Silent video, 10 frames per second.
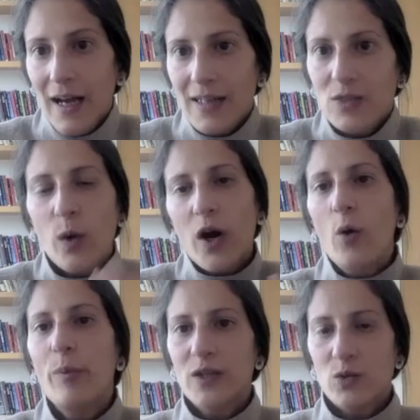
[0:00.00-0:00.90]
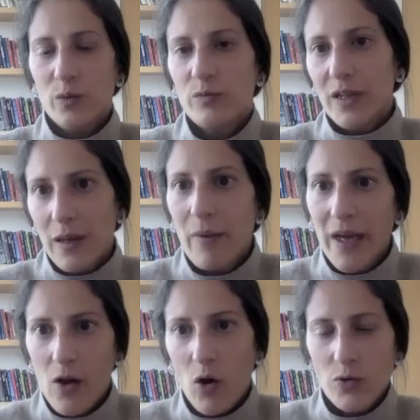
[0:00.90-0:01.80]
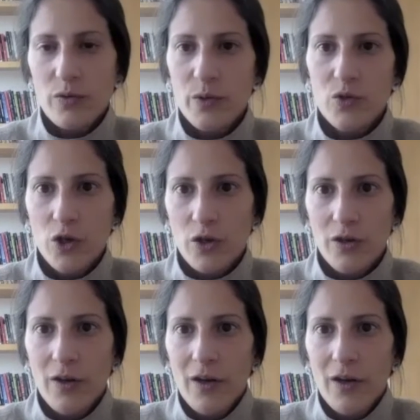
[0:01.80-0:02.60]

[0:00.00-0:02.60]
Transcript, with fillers: uh, so we're hoping to really make a contribution